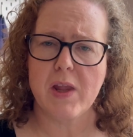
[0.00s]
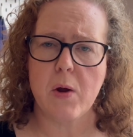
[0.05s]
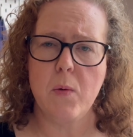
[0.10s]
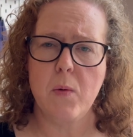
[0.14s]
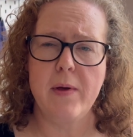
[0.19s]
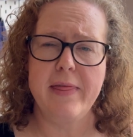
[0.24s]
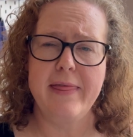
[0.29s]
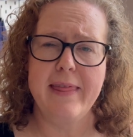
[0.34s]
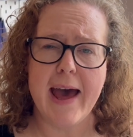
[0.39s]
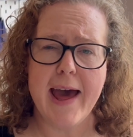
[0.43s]

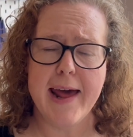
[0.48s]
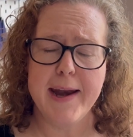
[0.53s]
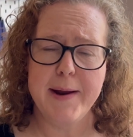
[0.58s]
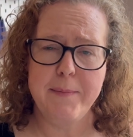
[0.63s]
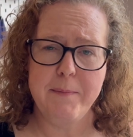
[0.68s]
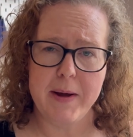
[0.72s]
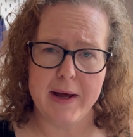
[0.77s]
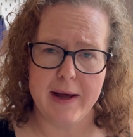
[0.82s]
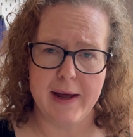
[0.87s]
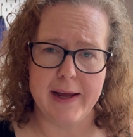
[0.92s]
with that
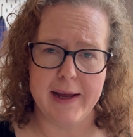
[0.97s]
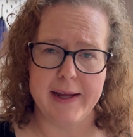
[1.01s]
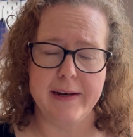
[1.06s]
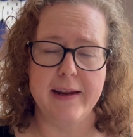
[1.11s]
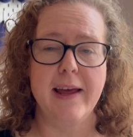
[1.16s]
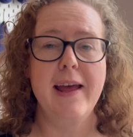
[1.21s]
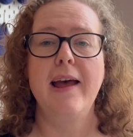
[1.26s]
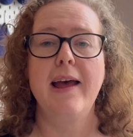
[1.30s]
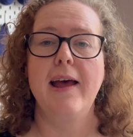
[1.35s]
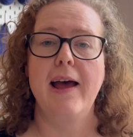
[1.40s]
in mind,
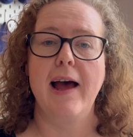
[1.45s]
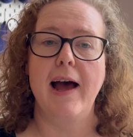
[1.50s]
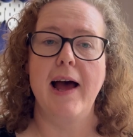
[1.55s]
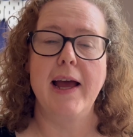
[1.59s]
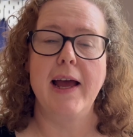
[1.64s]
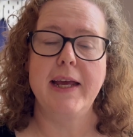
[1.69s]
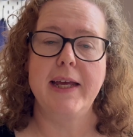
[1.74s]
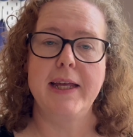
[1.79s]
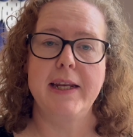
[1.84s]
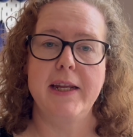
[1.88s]

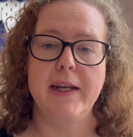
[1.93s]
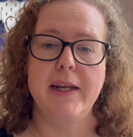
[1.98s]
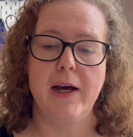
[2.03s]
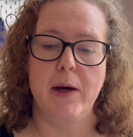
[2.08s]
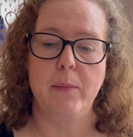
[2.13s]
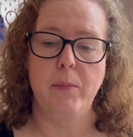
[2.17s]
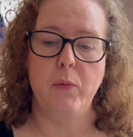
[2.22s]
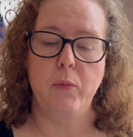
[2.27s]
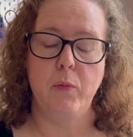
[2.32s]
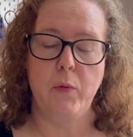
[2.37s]
I ended
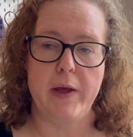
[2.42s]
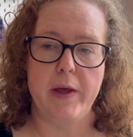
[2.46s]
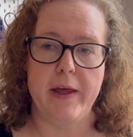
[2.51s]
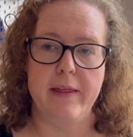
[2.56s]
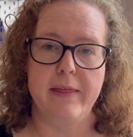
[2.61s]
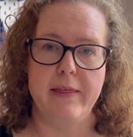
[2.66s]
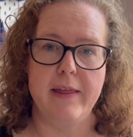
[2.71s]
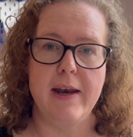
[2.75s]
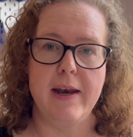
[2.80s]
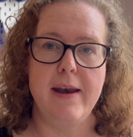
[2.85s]
up with
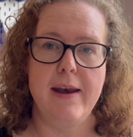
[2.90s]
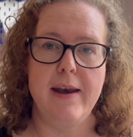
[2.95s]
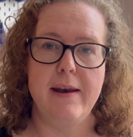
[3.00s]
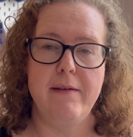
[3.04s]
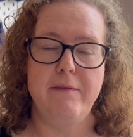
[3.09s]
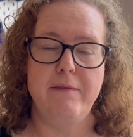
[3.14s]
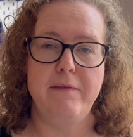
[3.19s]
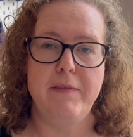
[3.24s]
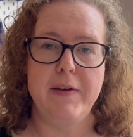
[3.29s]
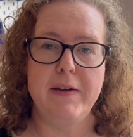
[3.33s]

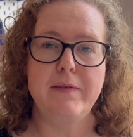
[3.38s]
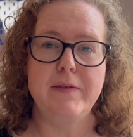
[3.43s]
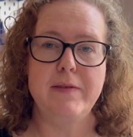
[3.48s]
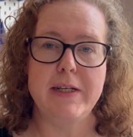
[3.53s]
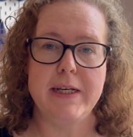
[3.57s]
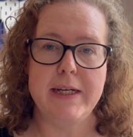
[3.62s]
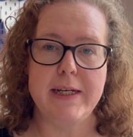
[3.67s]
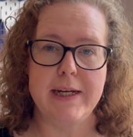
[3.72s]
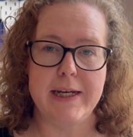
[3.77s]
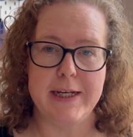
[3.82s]

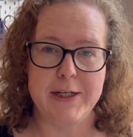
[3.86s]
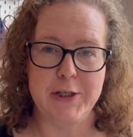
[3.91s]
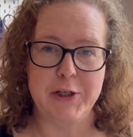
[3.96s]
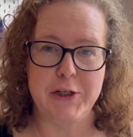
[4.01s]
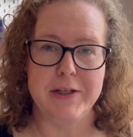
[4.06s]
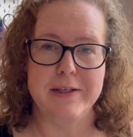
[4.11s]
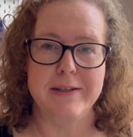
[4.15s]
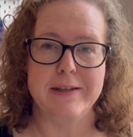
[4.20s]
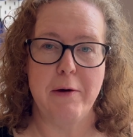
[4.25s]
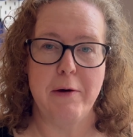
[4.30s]
15
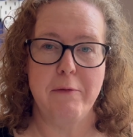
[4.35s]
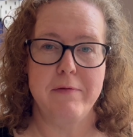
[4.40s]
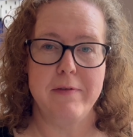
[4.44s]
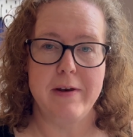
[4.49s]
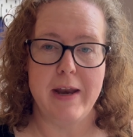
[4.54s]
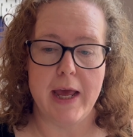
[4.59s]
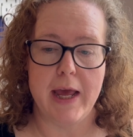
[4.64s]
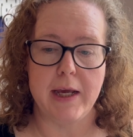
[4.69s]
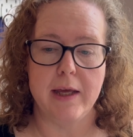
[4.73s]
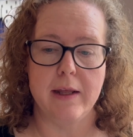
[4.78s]
inches of
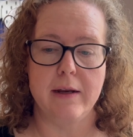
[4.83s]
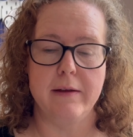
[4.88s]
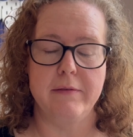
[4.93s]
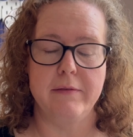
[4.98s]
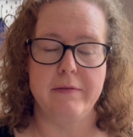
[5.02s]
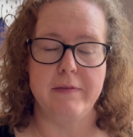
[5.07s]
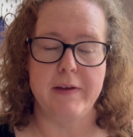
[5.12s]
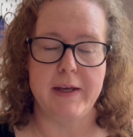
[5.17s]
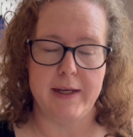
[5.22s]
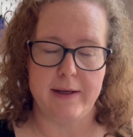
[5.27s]
negative
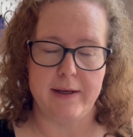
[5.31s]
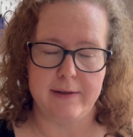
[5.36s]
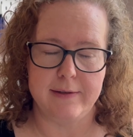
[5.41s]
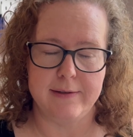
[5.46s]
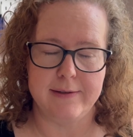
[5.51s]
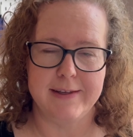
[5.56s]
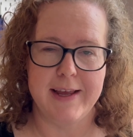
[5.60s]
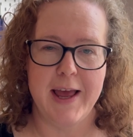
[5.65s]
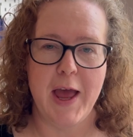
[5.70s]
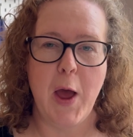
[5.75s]

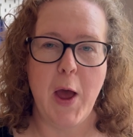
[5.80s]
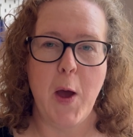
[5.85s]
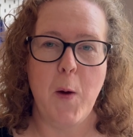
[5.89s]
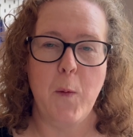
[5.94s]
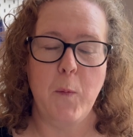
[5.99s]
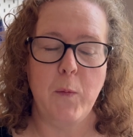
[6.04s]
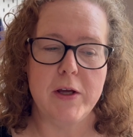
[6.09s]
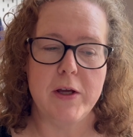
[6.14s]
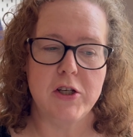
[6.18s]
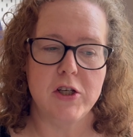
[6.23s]
ease,
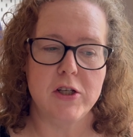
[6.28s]
which